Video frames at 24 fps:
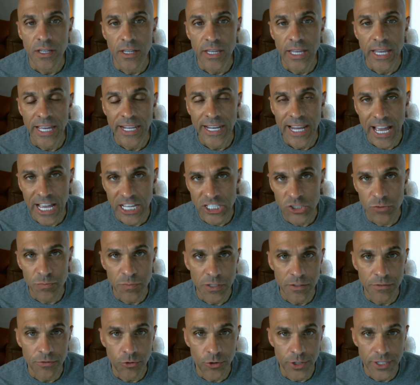and ask
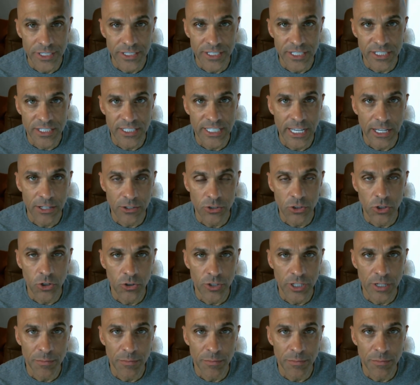me for a discount code.